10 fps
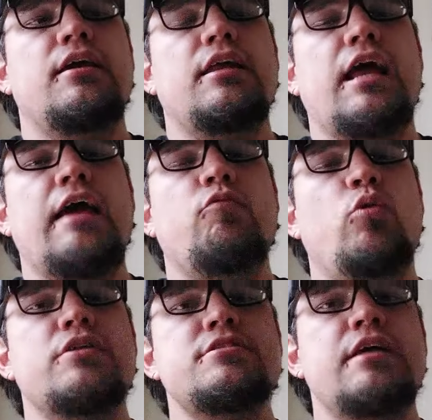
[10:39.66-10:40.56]
and I have
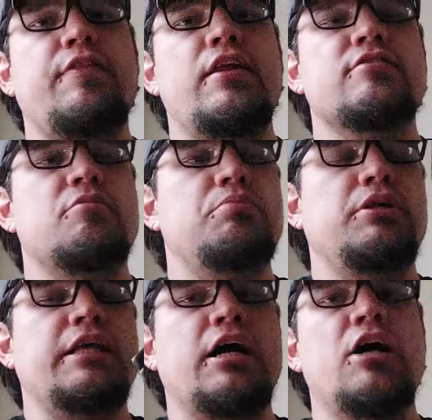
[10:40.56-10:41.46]
one set that is
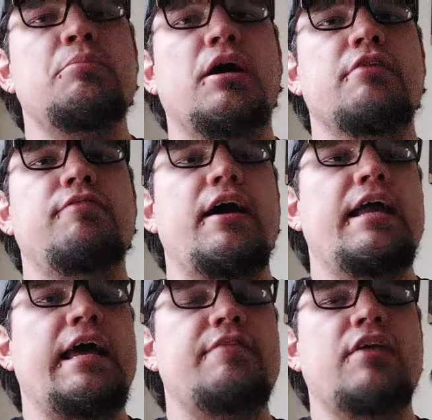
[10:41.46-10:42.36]
completely
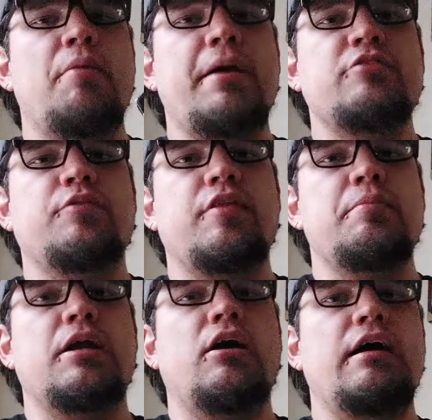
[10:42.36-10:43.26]
unmodified. I have not messed with
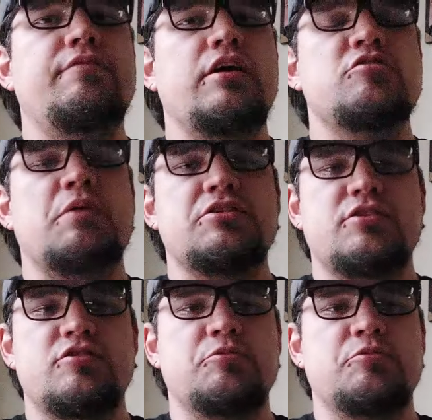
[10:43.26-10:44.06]
them at all. I have not stretched